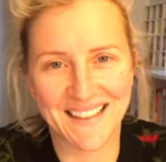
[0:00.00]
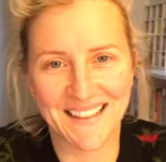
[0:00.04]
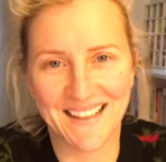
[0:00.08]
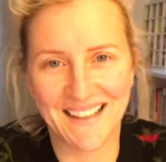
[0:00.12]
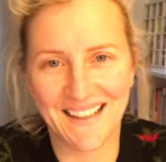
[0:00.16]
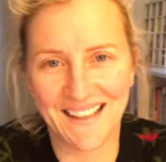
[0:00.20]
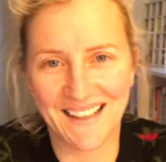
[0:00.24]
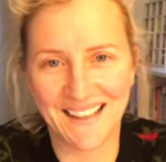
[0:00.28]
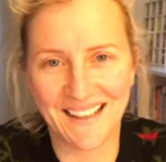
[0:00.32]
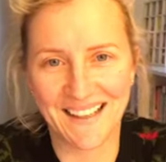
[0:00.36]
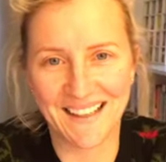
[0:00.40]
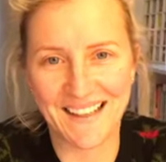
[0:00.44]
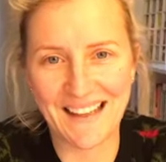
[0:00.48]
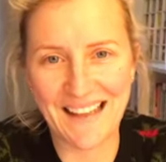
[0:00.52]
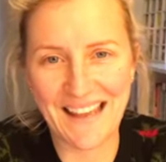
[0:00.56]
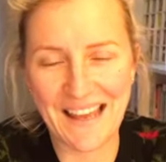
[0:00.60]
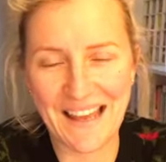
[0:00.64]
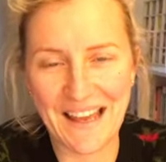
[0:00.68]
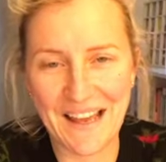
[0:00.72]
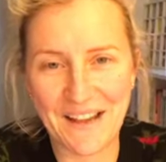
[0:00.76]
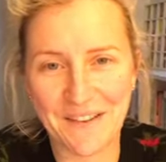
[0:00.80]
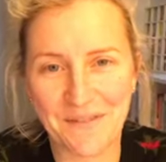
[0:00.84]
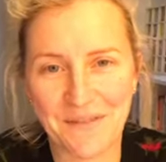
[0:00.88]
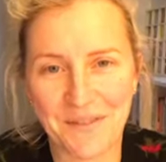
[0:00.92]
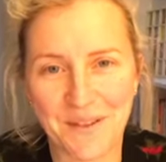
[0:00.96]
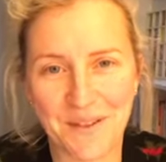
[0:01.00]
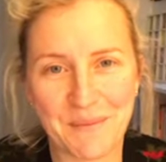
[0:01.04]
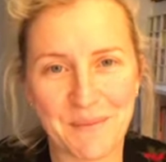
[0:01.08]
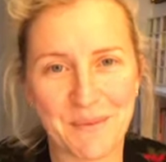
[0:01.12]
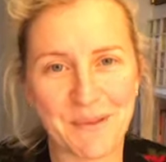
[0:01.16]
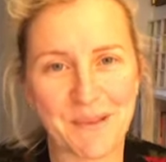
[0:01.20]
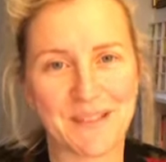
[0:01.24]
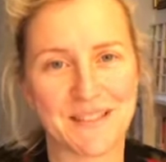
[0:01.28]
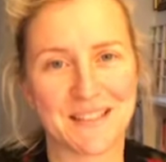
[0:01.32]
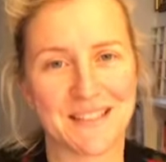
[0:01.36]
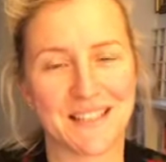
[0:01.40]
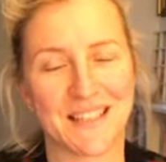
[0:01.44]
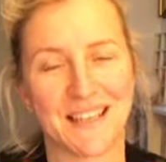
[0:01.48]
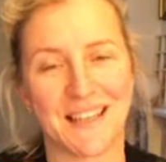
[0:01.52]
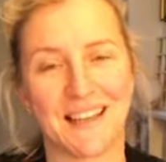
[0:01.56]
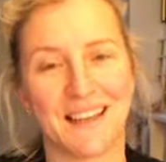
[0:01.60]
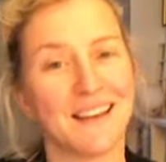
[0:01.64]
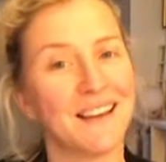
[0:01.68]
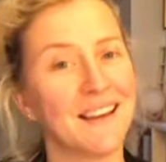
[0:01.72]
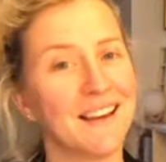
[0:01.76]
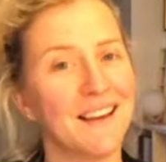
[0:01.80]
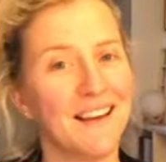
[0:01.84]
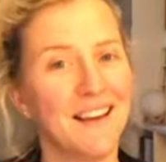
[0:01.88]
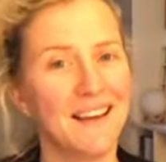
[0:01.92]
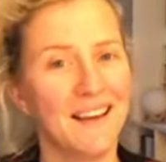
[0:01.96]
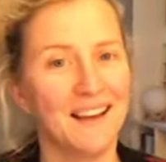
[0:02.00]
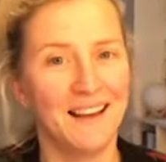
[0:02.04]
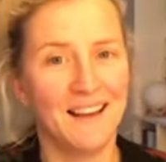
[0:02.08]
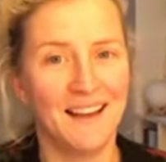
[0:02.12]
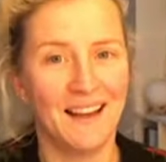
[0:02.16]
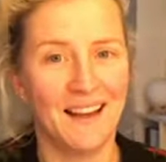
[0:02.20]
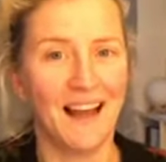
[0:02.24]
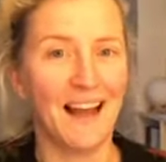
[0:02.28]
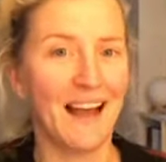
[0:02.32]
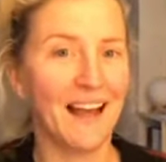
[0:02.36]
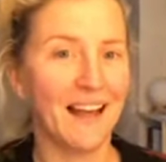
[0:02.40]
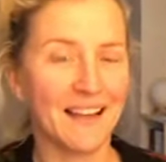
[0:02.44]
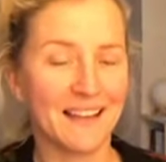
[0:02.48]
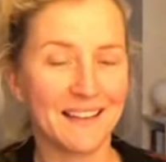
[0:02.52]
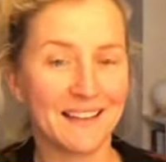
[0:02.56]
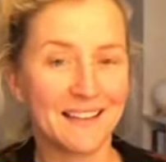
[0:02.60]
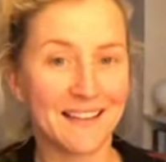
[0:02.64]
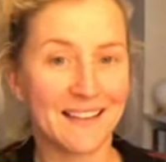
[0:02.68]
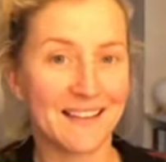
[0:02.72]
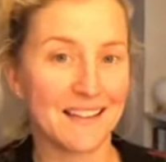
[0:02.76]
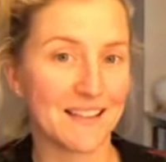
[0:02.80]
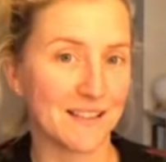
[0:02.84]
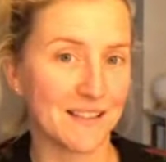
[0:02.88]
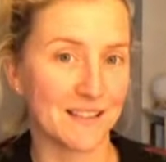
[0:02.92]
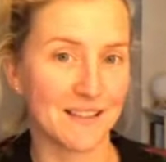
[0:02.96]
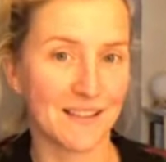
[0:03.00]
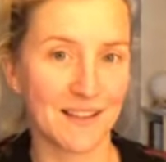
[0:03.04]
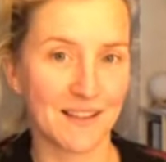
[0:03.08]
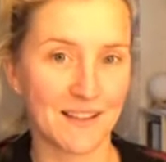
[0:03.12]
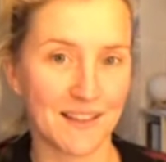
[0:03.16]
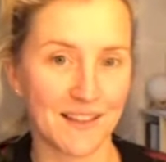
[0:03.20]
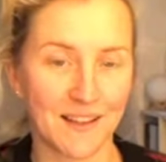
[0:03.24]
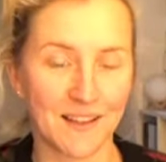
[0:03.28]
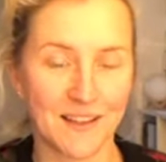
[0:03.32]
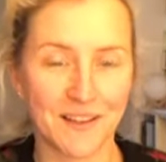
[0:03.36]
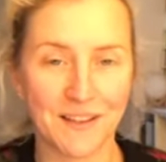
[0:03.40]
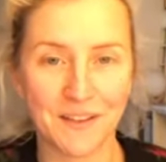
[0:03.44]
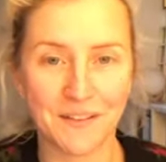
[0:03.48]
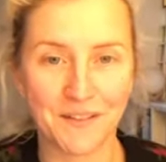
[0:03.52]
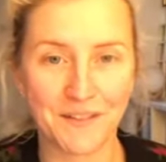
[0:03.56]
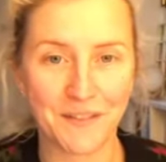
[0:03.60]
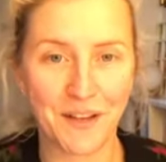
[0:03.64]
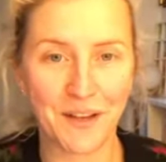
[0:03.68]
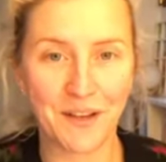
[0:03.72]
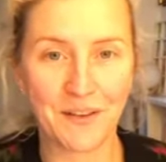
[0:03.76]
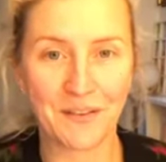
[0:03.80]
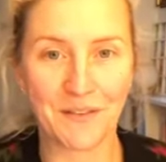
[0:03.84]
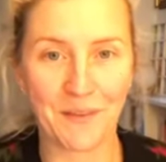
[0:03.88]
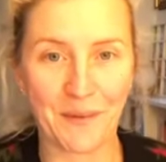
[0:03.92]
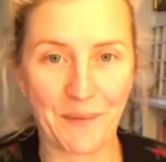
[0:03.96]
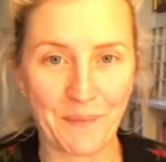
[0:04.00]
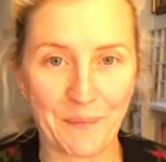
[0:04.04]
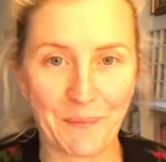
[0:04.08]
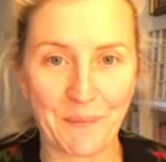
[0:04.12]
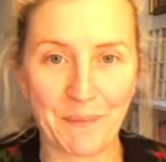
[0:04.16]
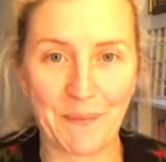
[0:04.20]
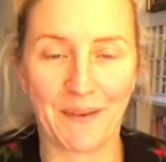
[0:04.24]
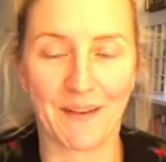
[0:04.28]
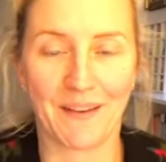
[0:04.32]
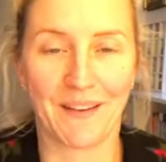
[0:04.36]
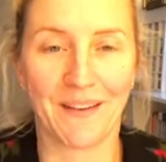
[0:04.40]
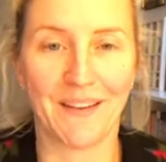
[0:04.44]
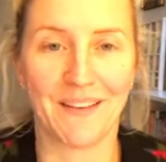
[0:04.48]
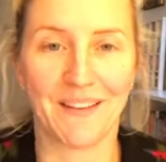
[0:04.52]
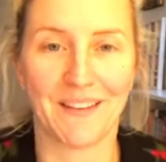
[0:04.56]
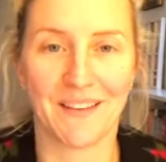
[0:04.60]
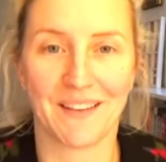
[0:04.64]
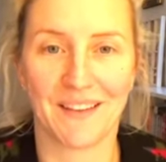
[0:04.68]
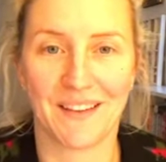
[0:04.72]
Hi everybody, and it's the 3rd of November.